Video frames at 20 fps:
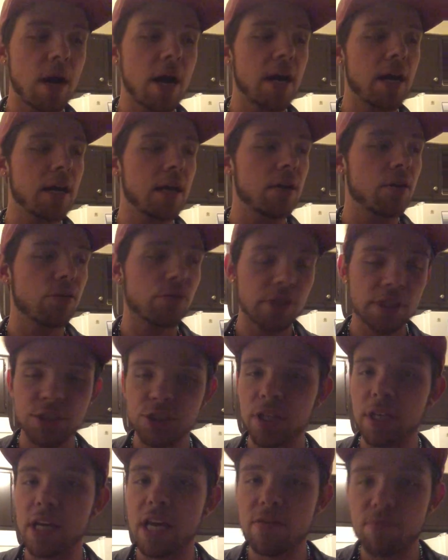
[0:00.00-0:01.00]
my
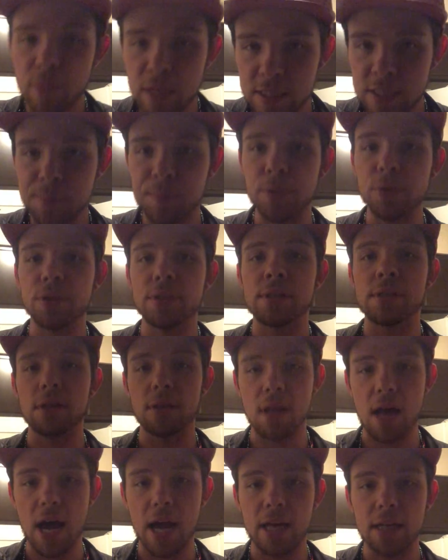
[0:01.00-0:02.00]
Orisha, gave my spirits
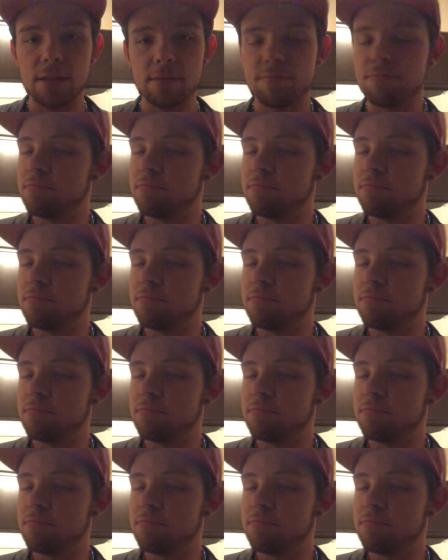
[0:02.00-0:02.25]
light.